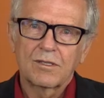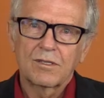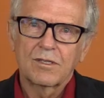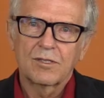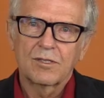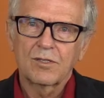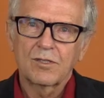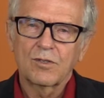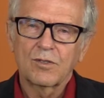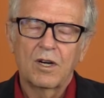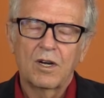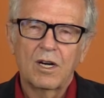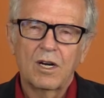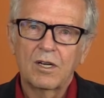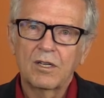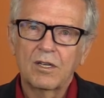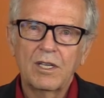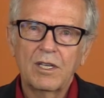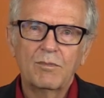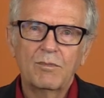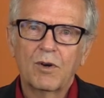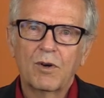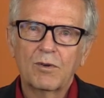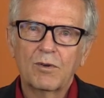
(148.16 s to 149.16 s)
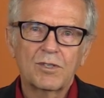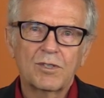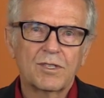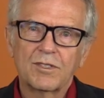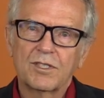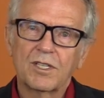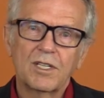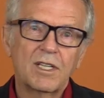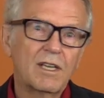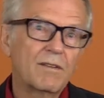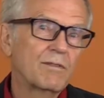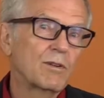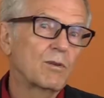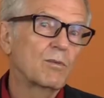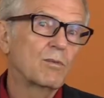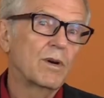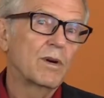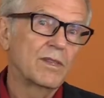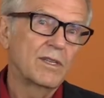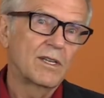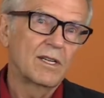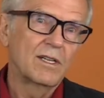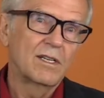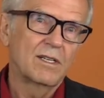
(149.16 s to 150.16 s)
strong emotions. And even
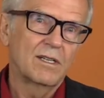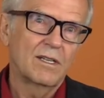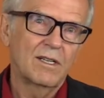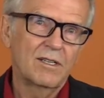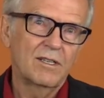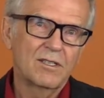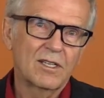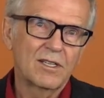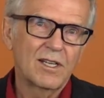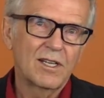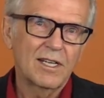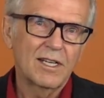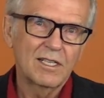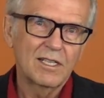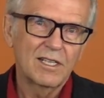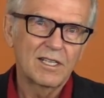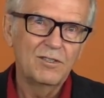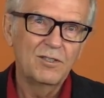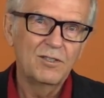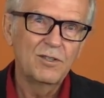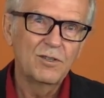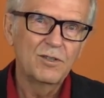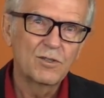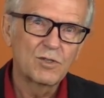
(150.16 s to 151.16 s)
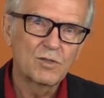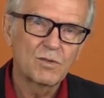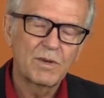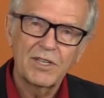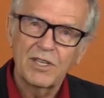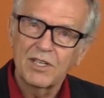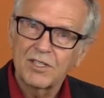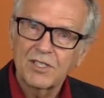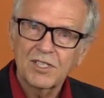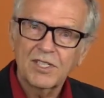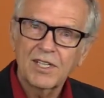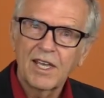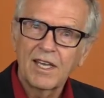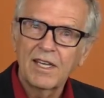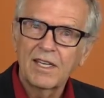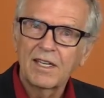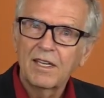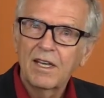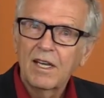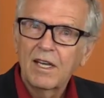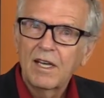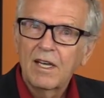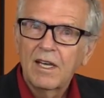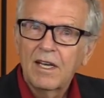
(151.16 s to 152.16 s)
when in the nightly news, when they say,